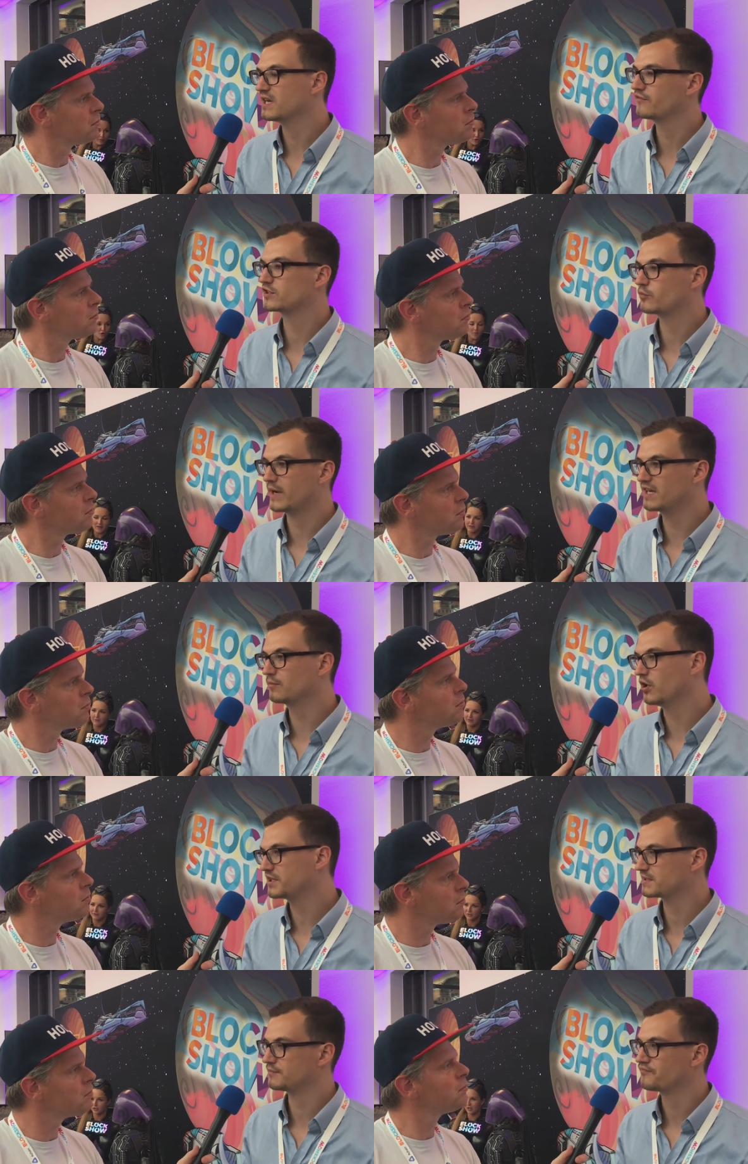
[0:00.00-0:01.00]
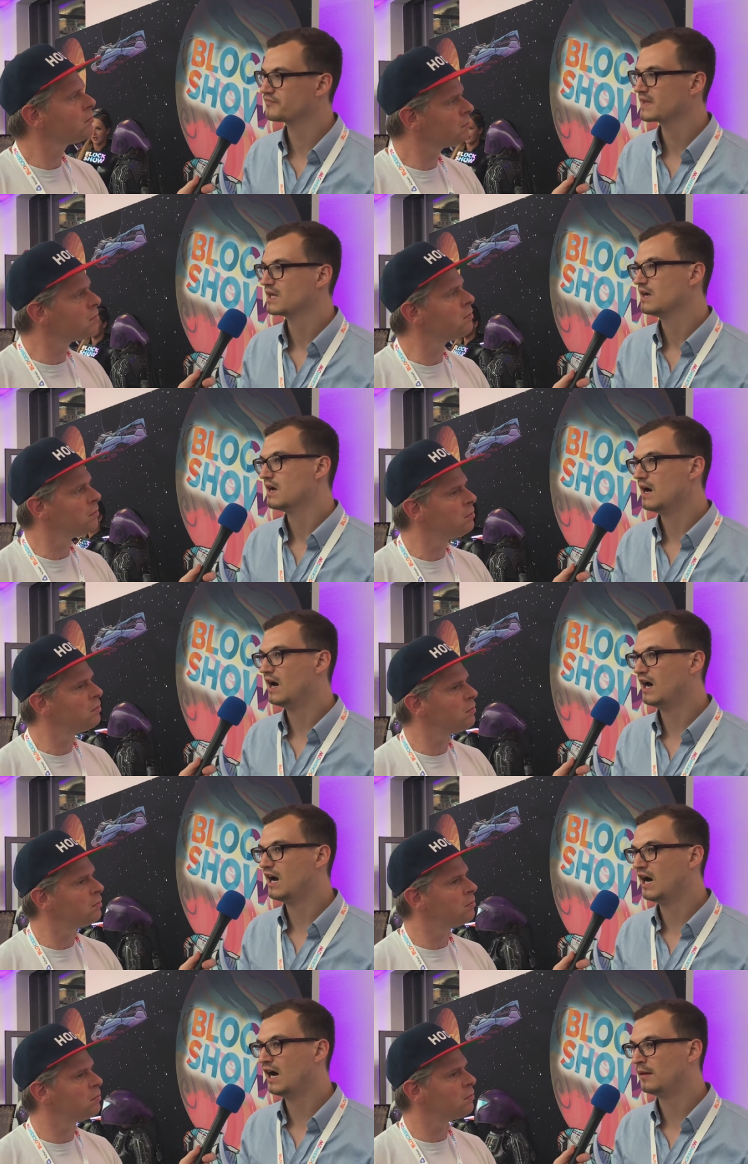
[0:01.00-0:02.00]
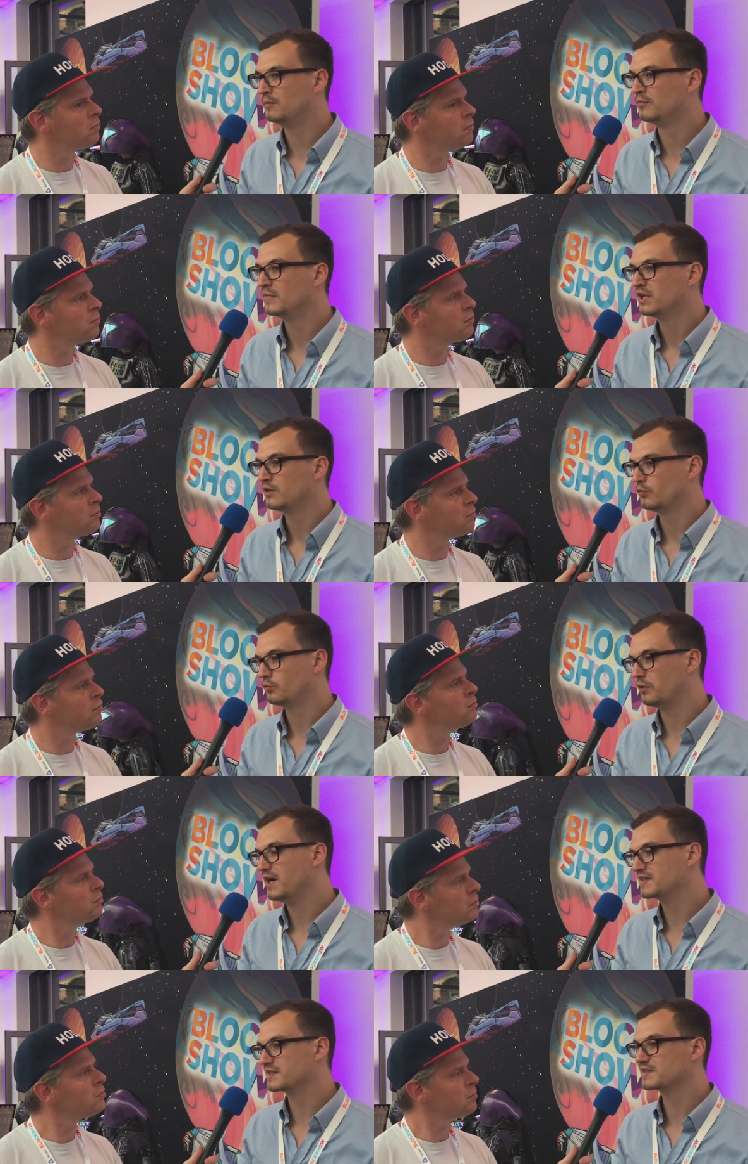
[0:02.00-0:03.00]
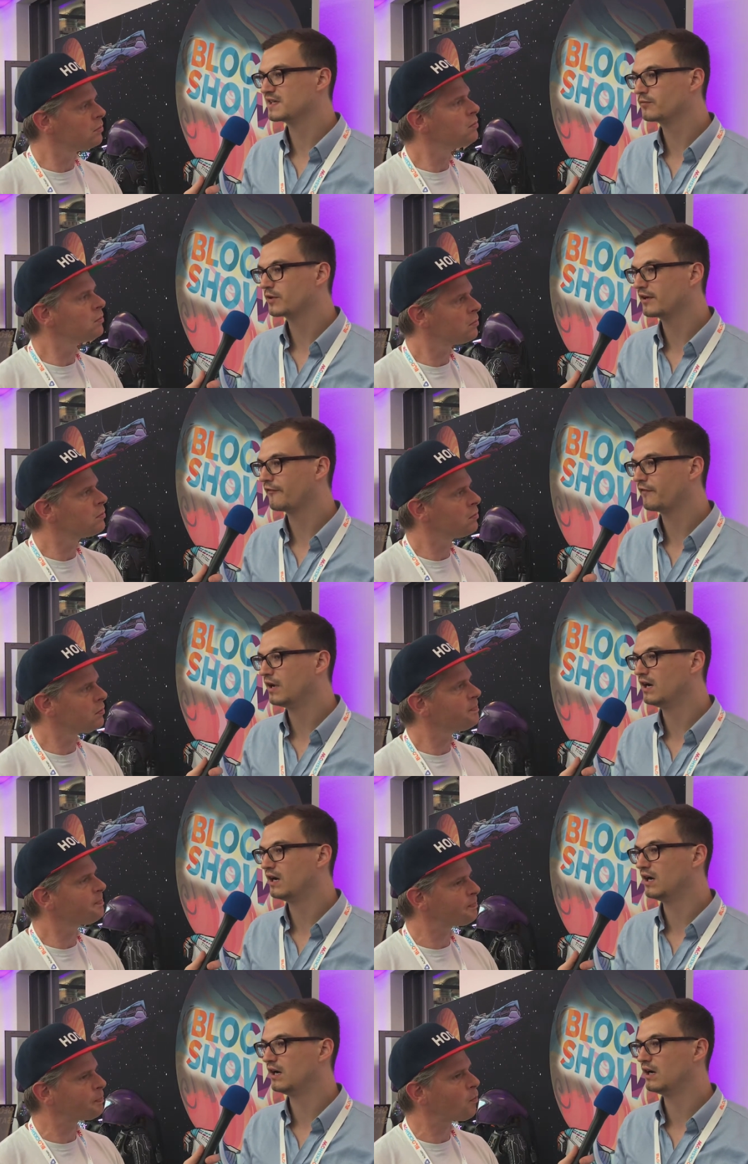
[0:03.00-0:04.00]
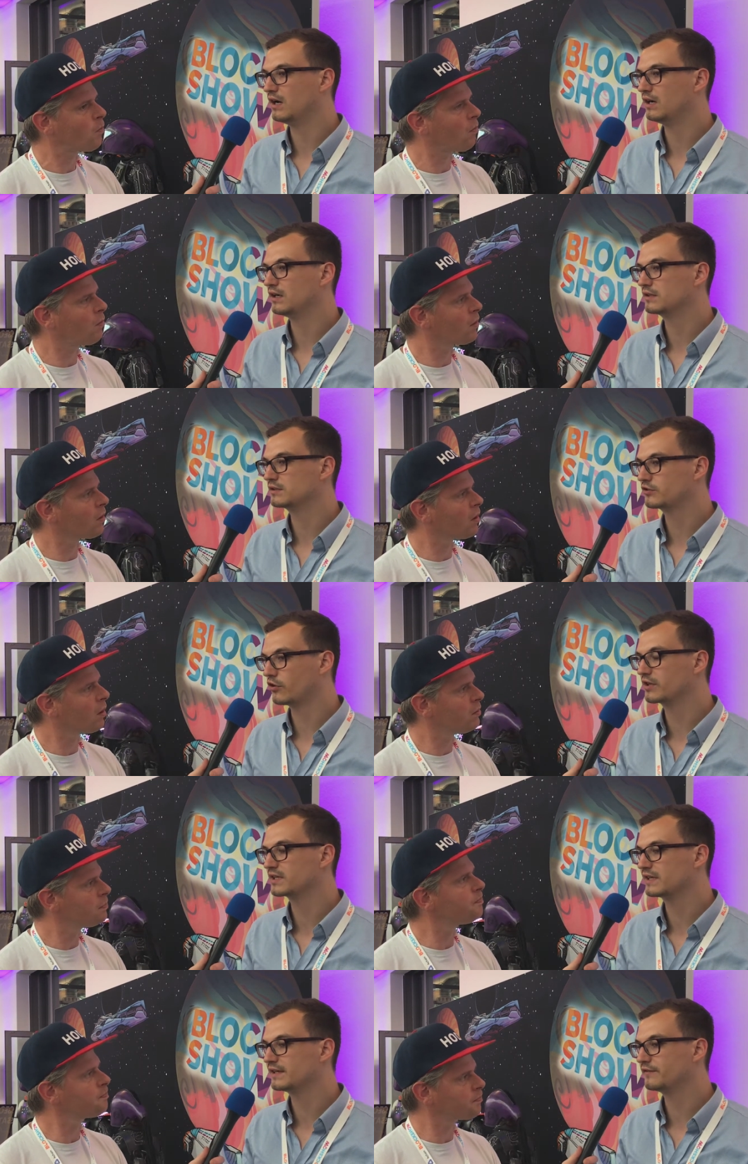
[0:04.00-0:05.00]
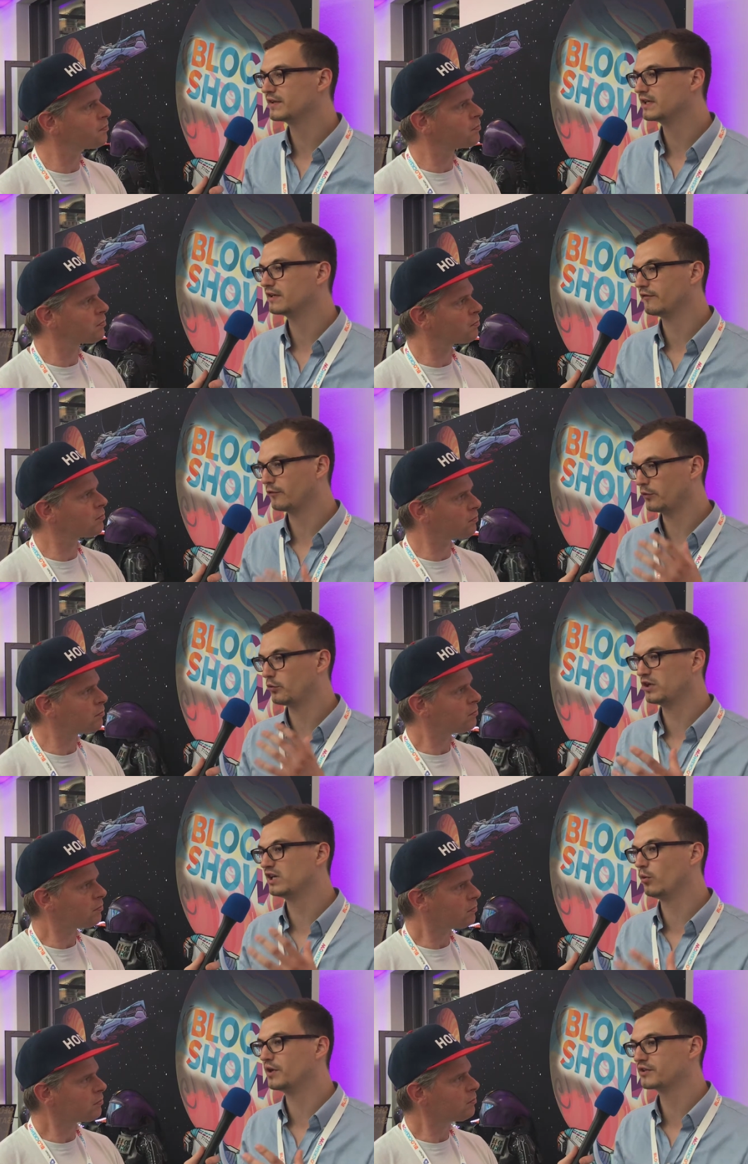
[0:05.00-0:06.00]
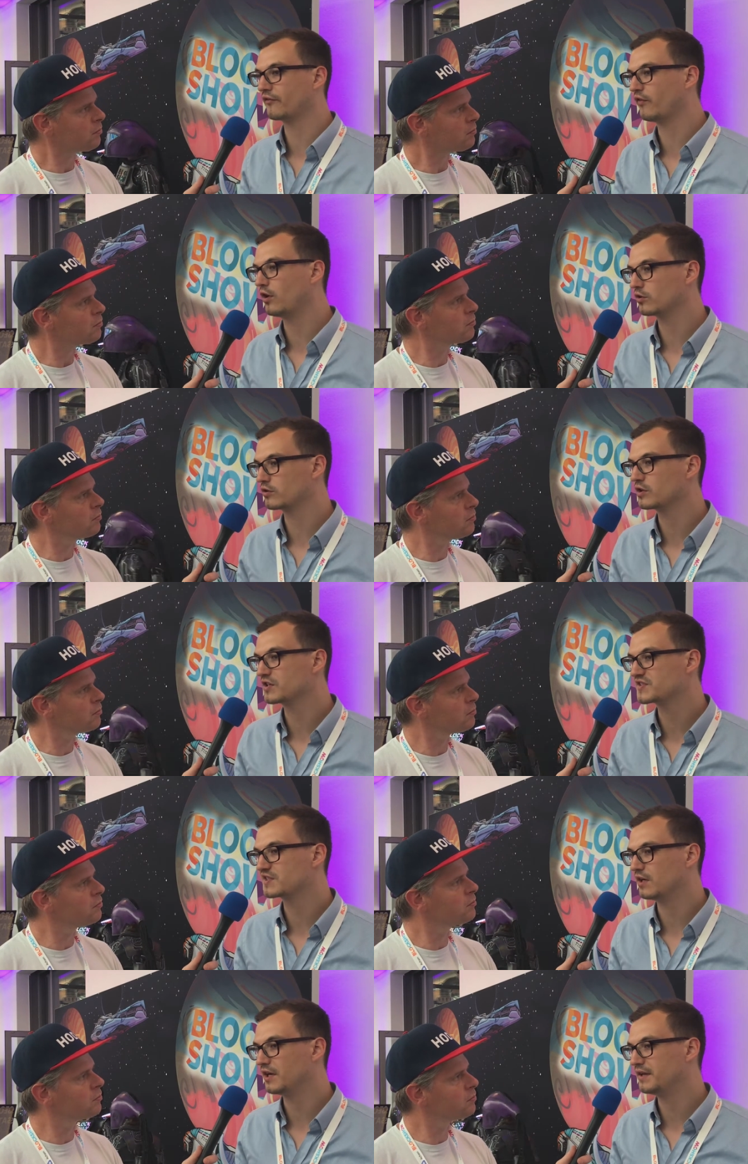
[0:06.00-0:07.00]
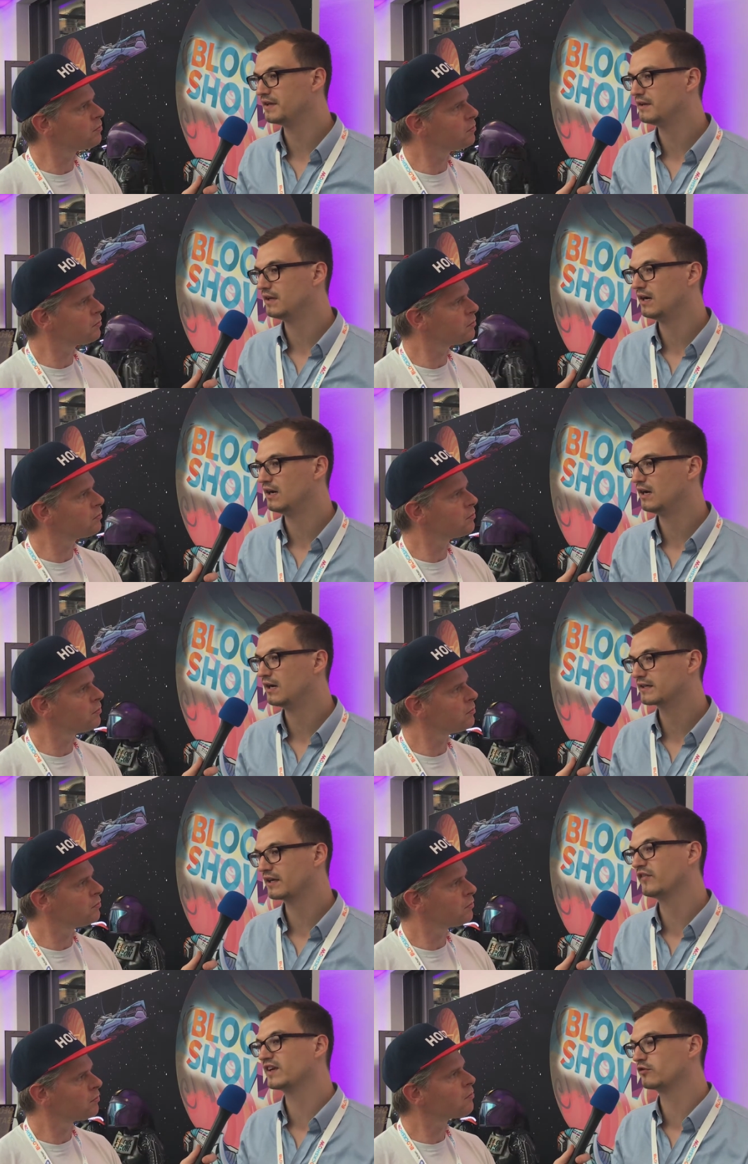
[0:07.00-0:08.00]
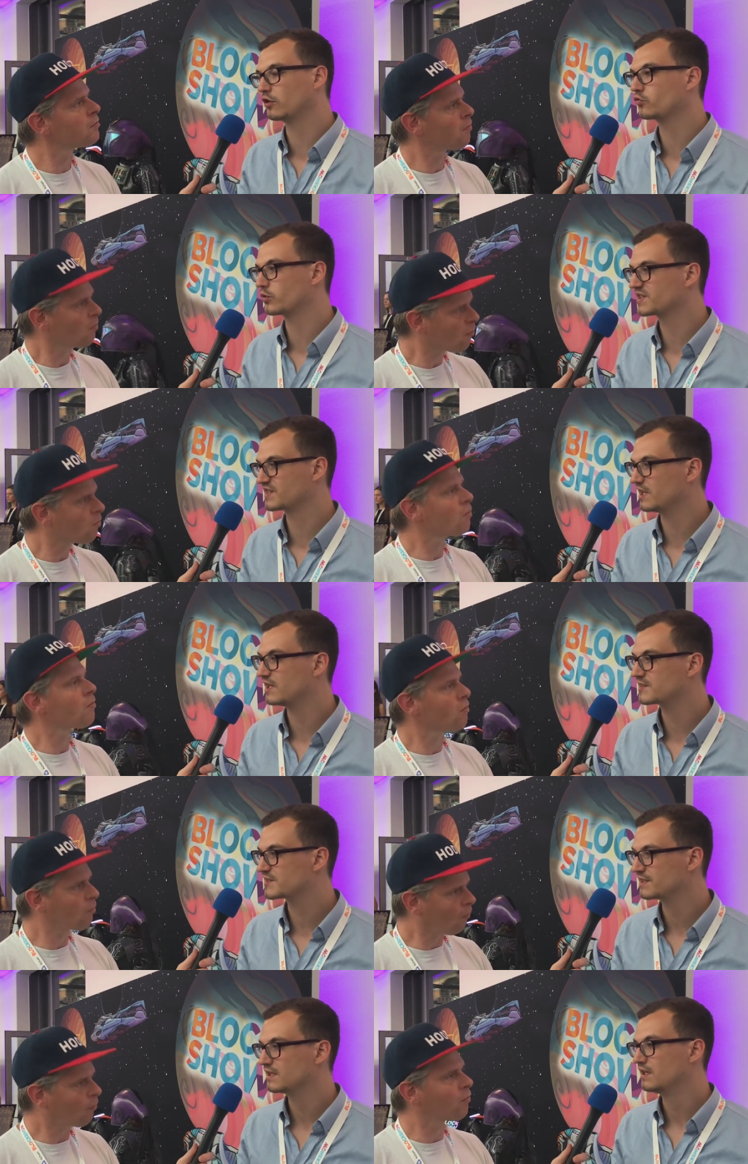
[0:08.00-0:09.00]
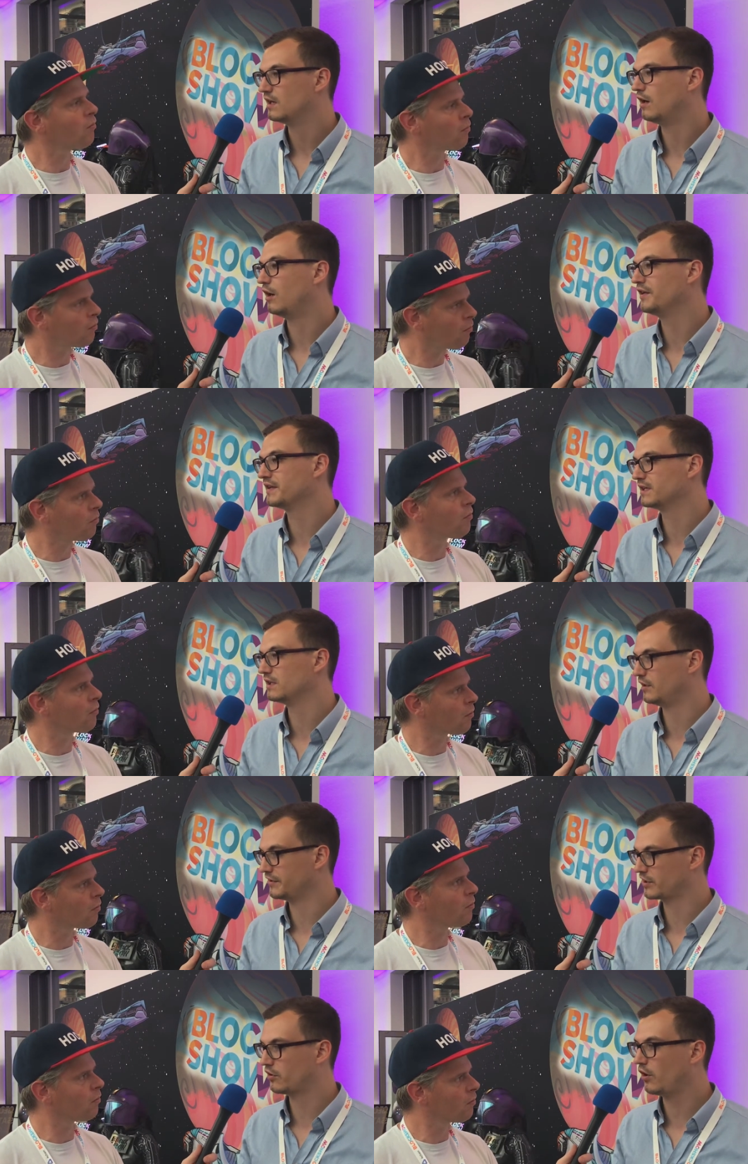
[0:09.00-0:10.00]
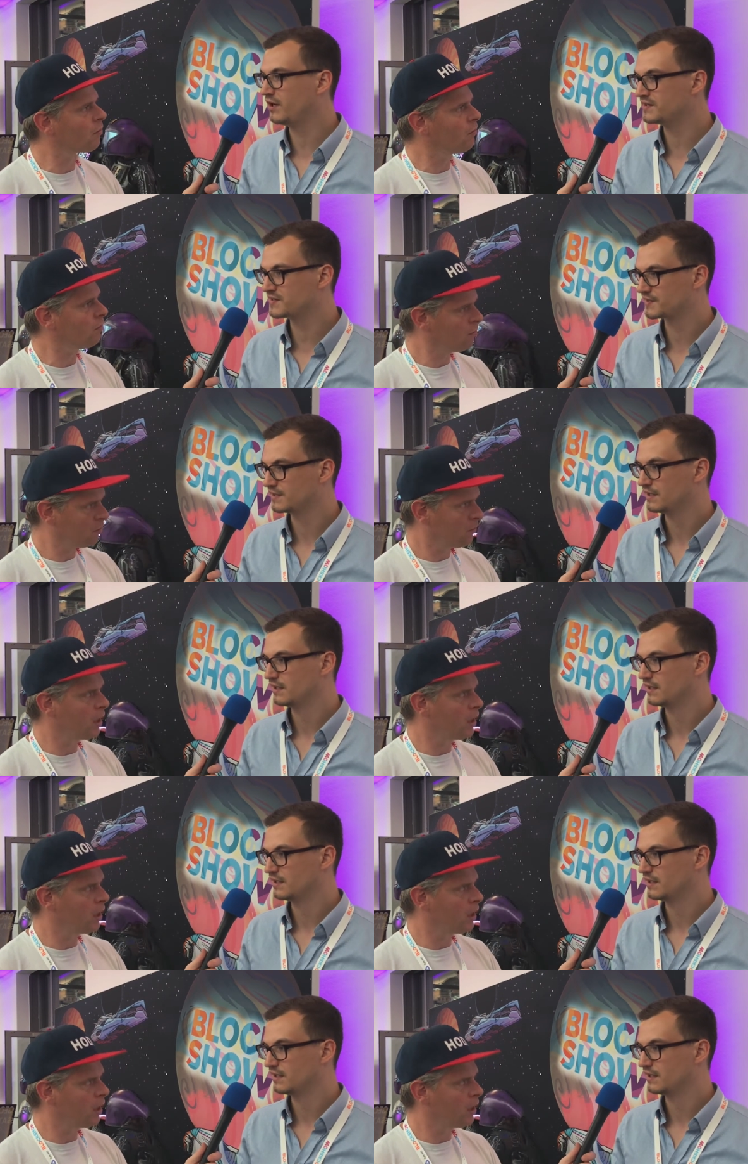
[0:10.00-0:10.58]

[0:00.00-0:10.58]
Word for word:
Speaker 1: have a trading bot. Um, as I said, we've uh, currently we, we really want to focus on uh, giving good results on the on the coins